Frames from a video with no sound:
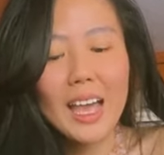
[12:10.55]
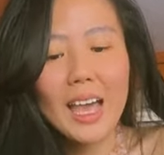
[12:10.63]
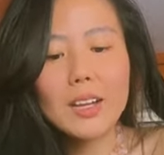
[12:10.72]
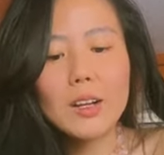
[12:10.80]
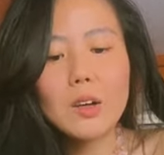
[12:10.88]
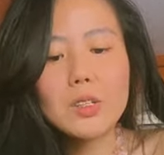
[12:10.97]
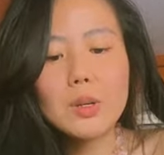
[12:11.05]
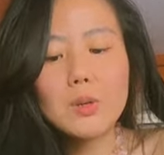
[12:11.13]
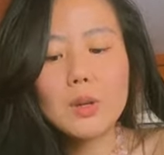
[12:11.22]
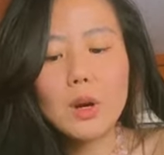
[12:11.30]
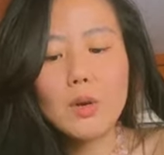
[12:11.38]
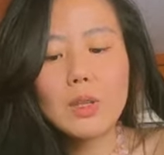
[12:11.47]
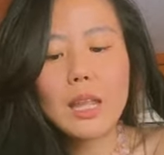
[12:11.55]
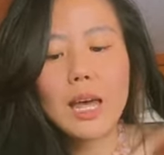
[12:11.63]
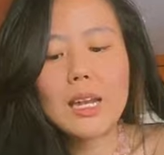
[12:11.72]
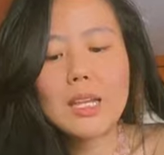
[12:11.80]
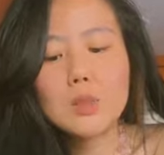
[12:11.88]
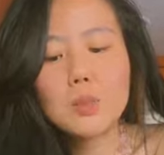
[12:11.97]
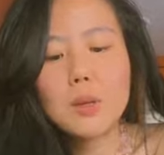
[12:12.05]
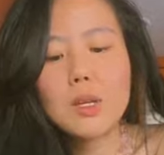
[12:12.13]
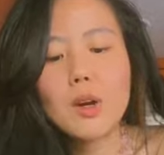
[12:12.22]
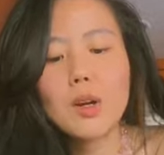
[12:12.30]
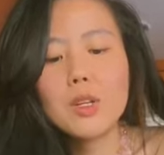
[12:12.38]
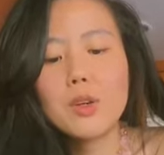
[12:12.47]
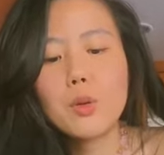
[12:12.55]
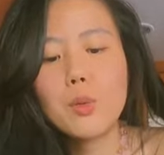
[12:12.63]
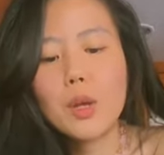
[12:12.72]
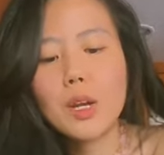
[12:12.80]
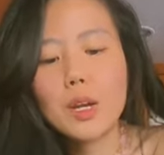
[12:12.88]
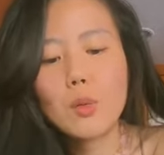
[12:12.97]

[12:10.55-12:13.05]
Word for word: And also knowing that it's beyond career.